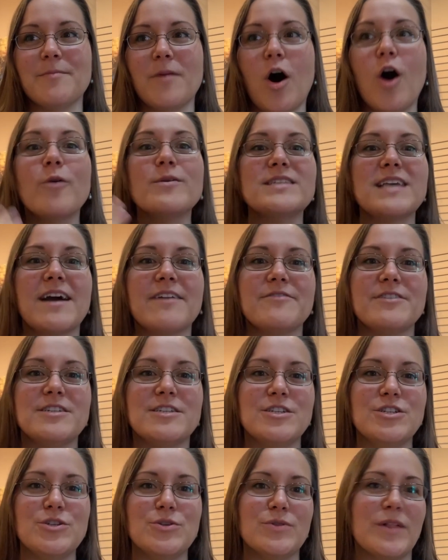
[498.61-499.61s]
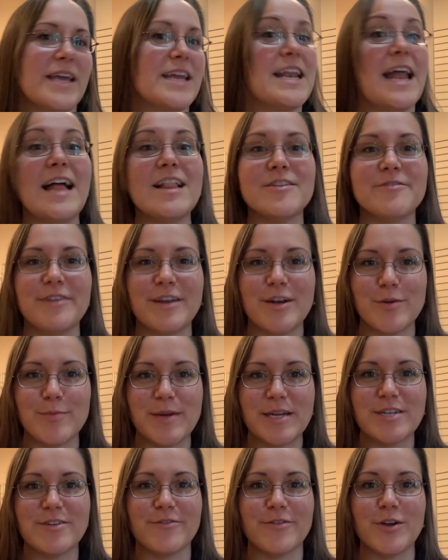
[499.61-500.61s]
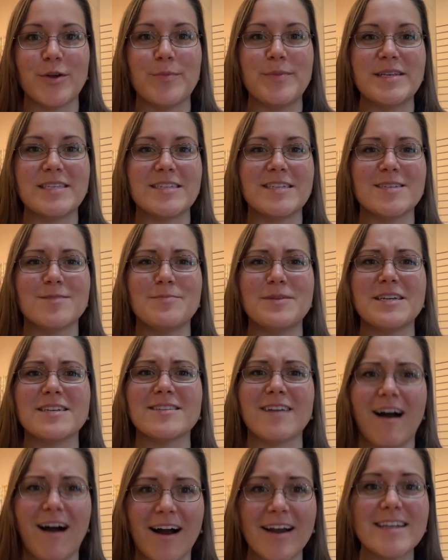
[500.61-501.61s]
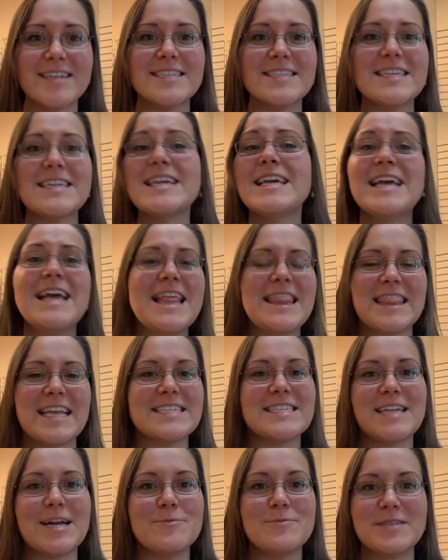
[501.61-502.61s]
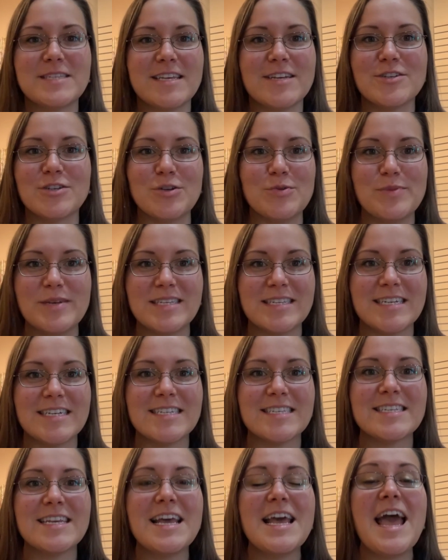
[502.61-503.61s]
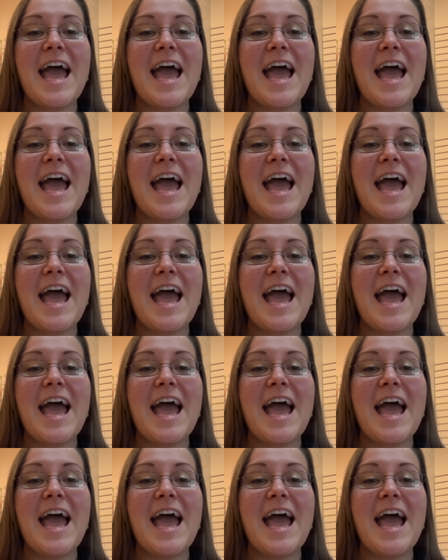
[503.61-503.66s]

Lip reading: always having to do like an elevator pitch for your business, because honestly, that's not what sells your business.